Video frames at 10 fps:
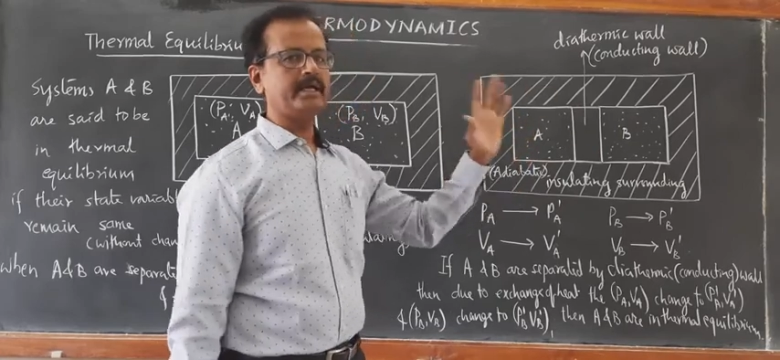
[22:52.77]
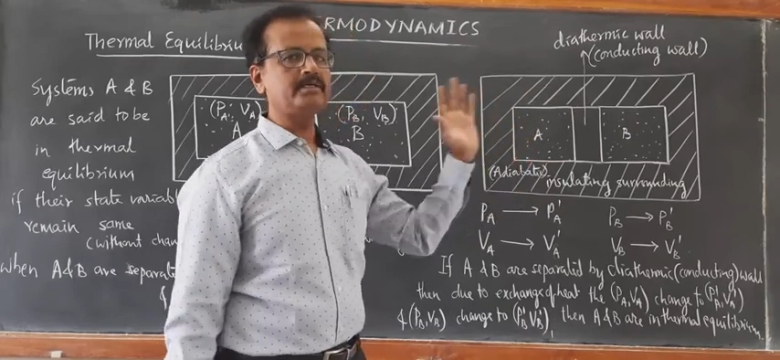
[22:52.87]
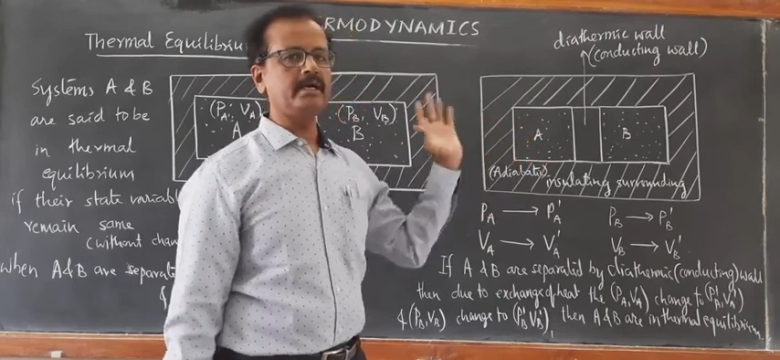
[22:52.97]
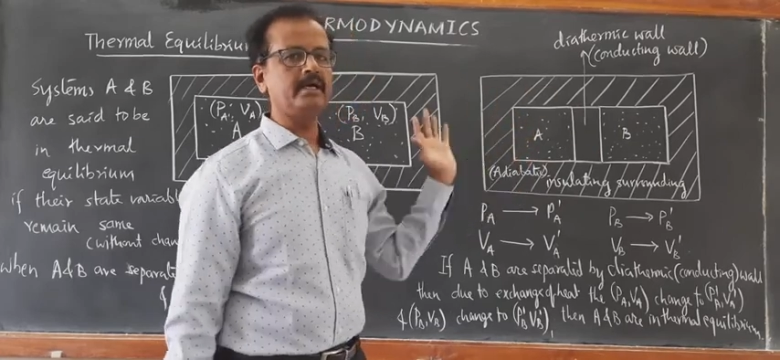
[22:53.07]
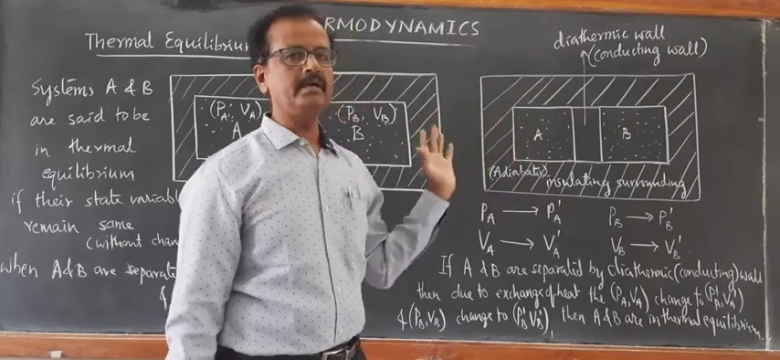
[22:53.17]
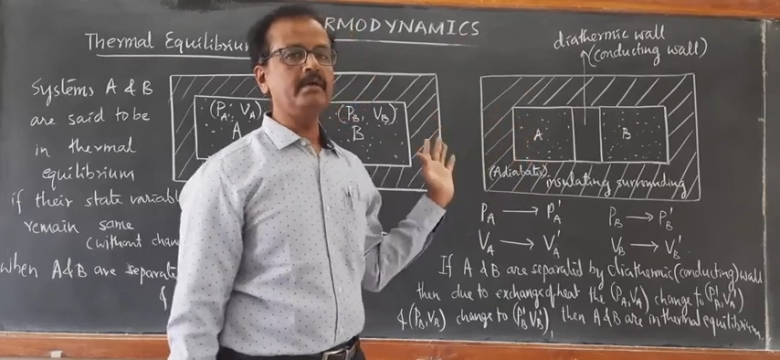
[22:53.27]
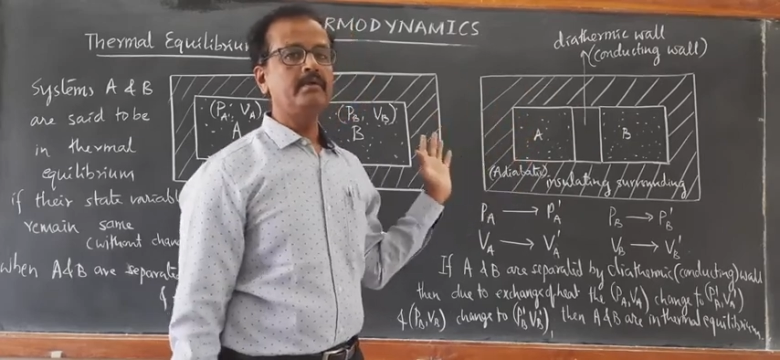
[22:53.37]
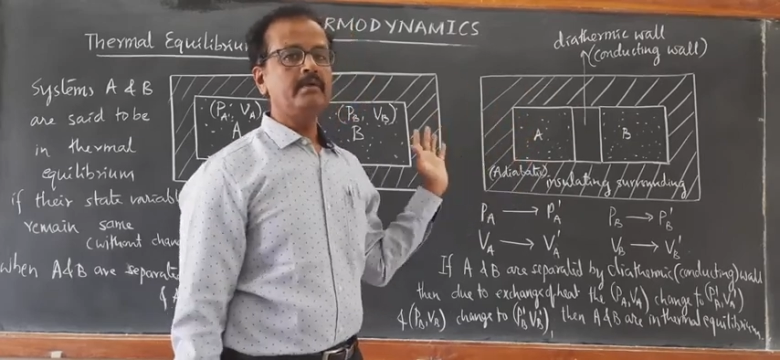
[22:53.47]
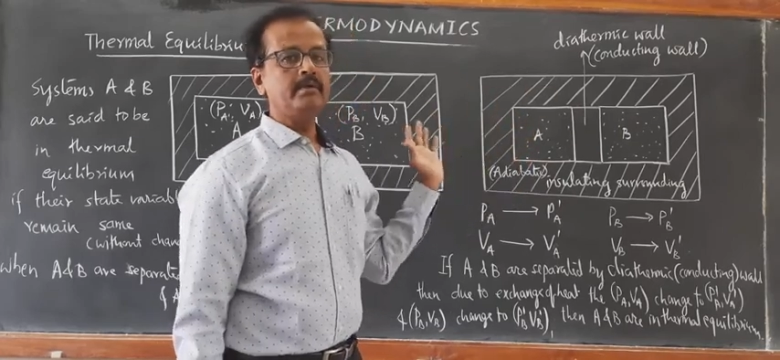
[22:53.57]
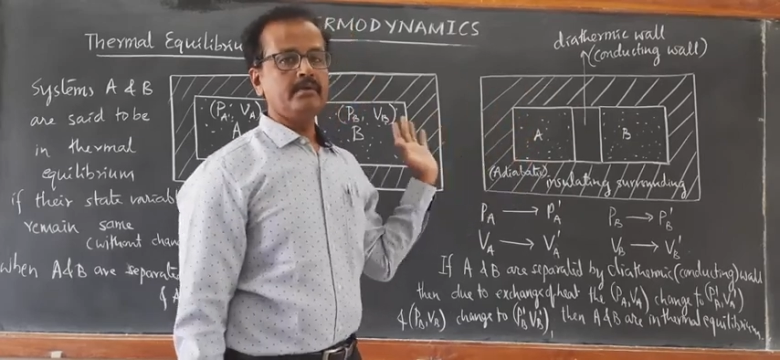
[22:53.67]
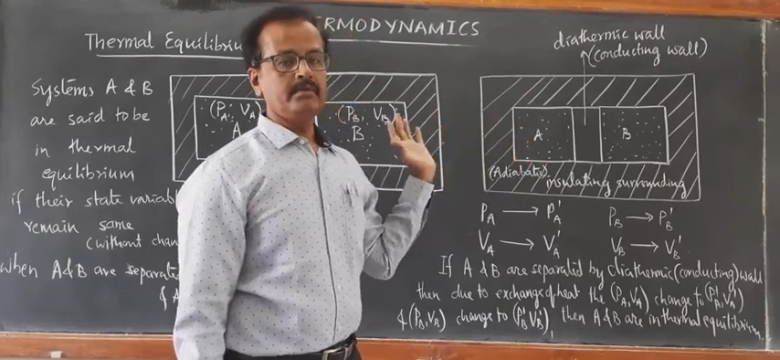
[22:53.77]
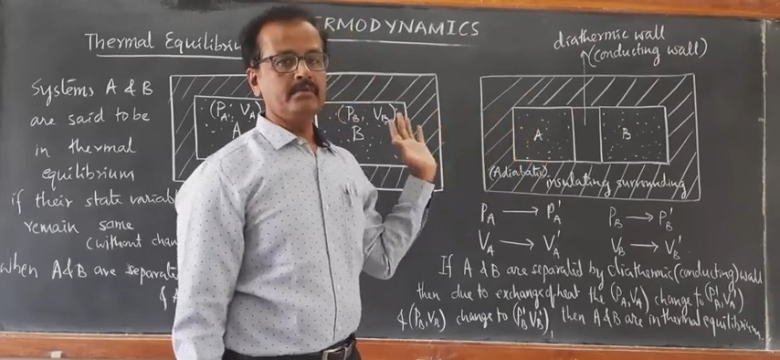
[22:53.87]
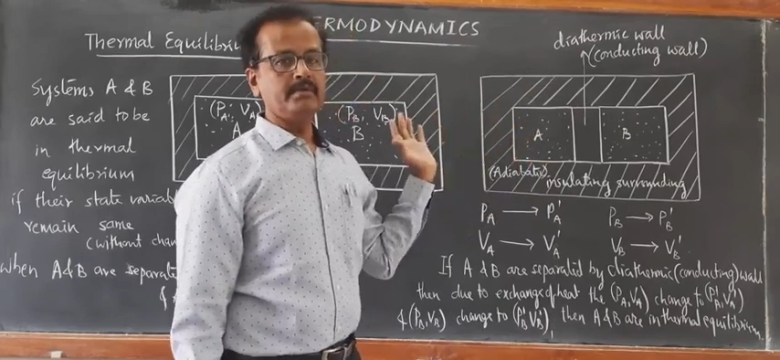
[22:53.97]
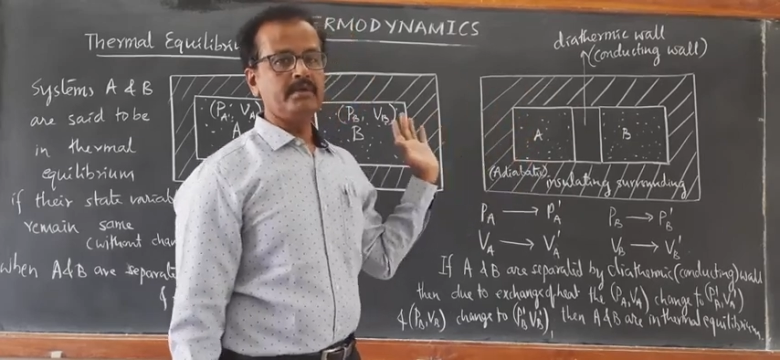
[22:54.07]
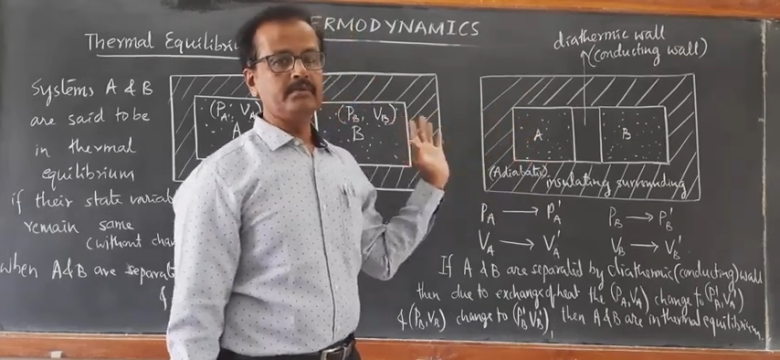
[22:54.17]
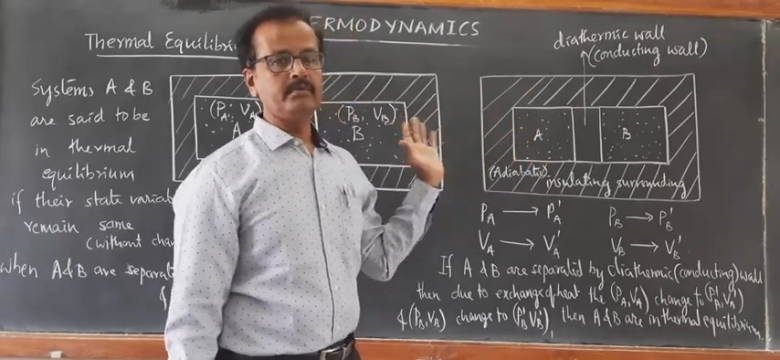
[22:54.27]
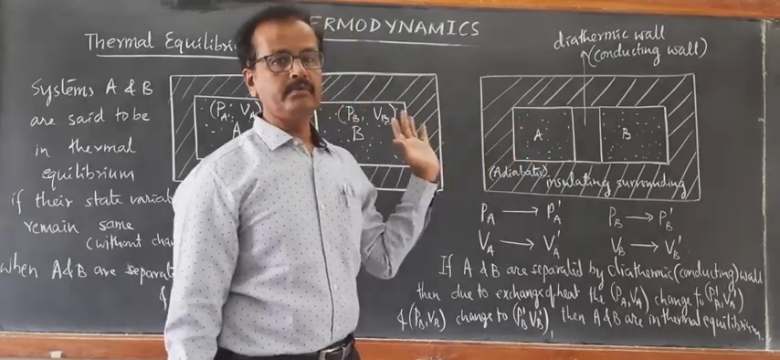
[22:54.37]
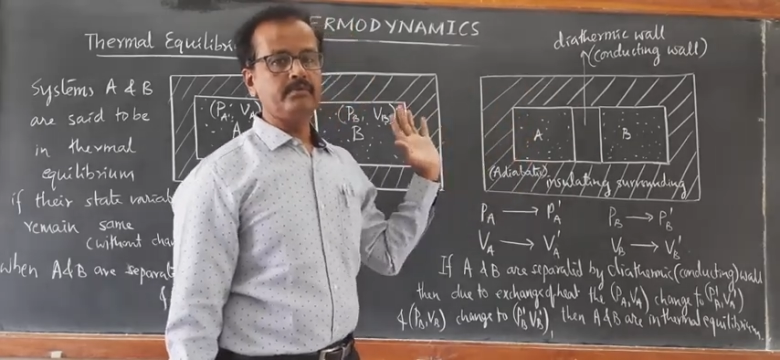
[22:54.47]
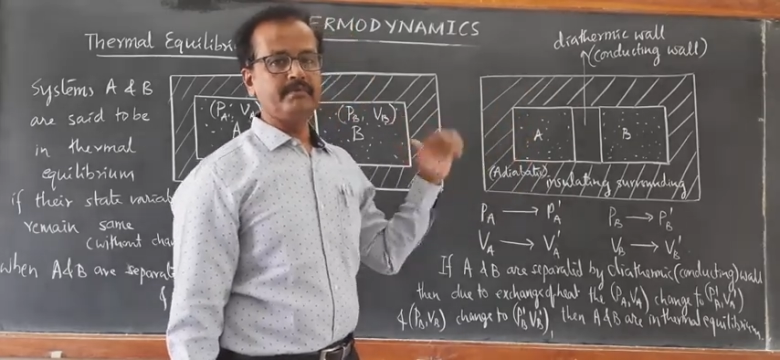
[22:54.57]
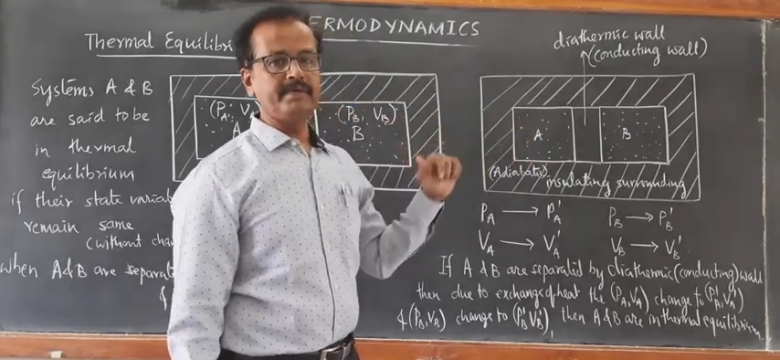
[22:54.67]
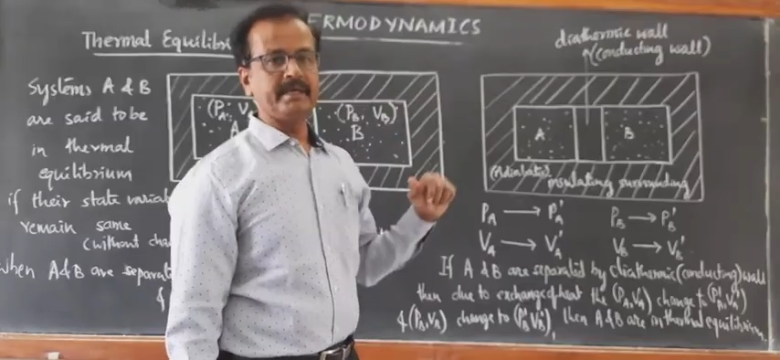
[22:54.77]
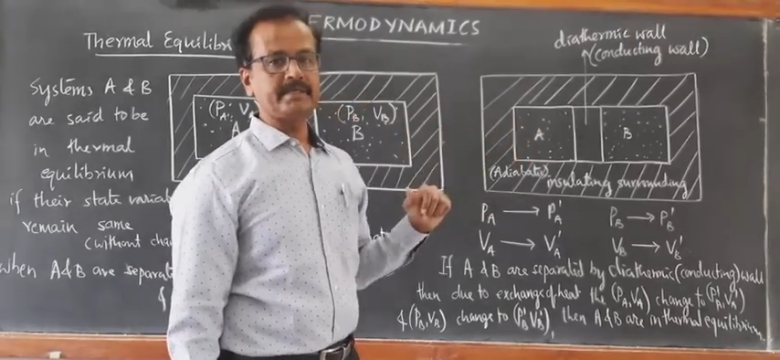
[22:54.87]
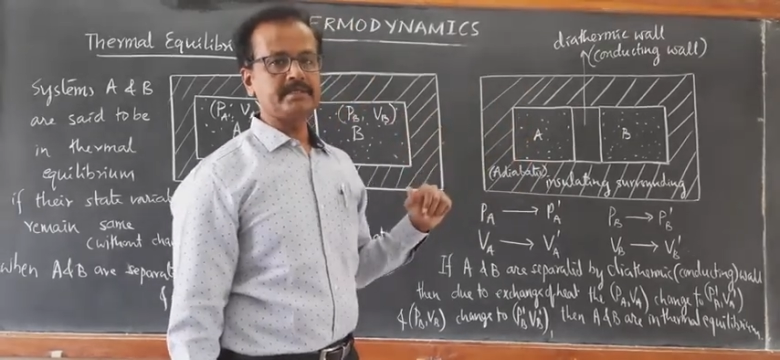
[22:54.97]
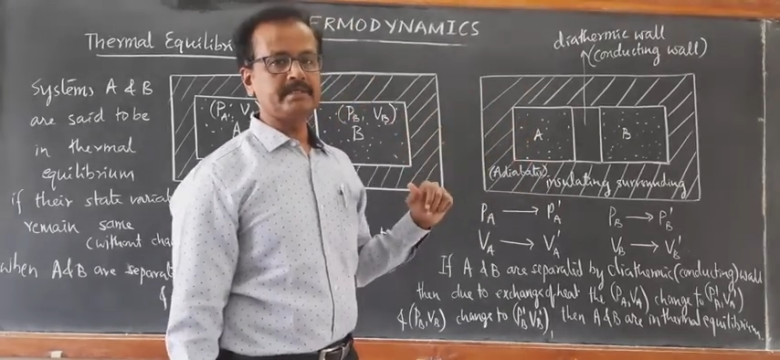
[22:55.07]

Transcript: and VB to VB dash.